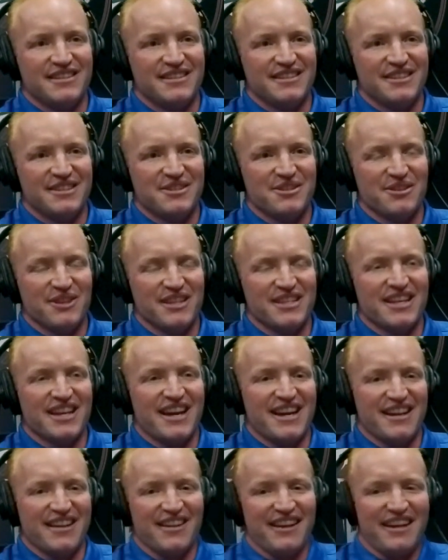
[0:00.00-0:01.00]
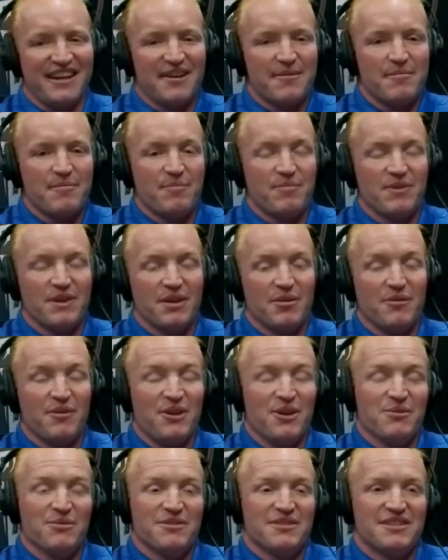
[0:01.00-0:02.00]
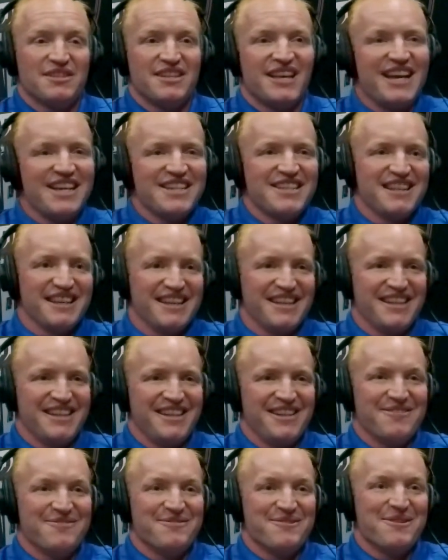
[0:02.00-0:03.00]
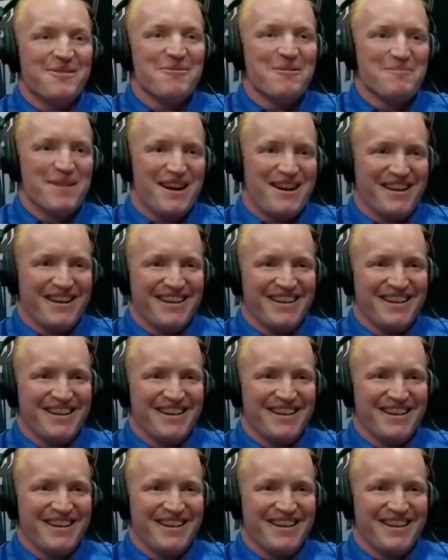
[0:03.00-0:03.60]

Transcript: So that's kind of like, if you don't test it, you don't know about it.